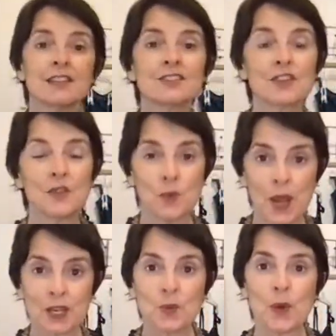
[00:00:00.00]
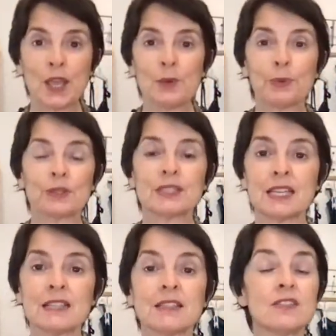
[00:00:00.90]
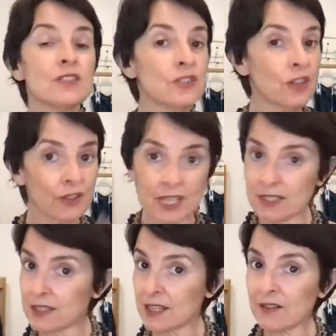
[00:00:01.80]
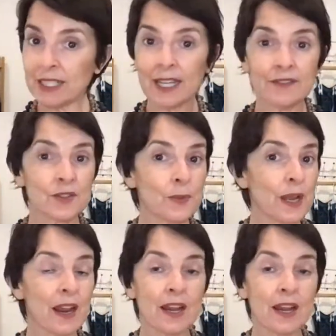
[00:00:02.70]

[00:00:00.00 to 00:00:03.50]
so that when you wear your prosthesis, you don't necessarily have to wear